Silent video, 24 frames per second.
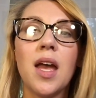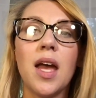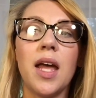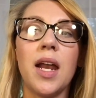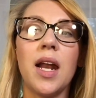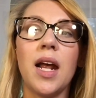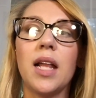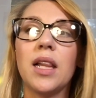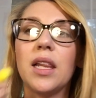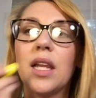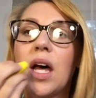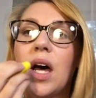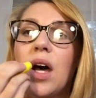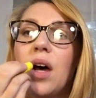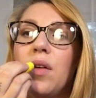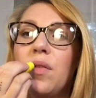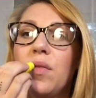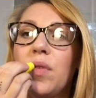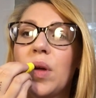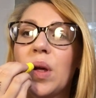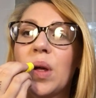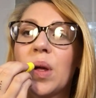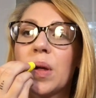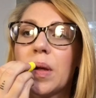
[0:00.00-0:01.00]
and I
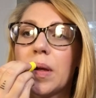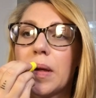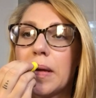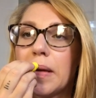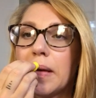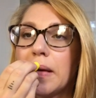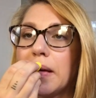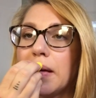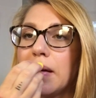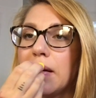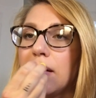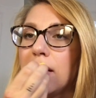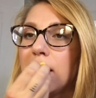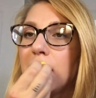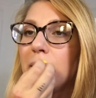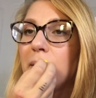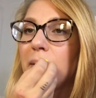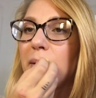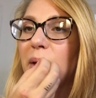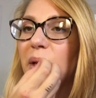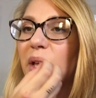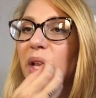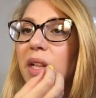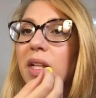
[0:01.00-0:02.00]
love
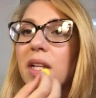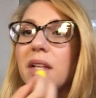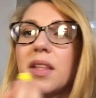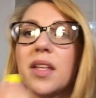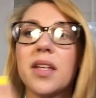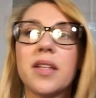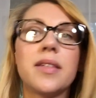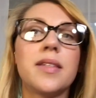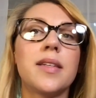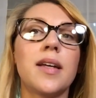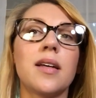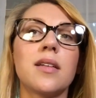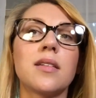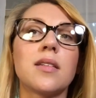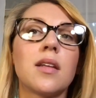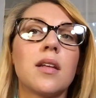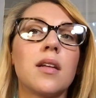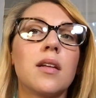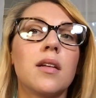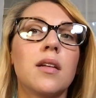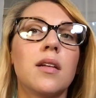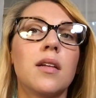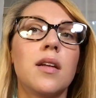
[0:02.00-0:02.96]
that this doesn't.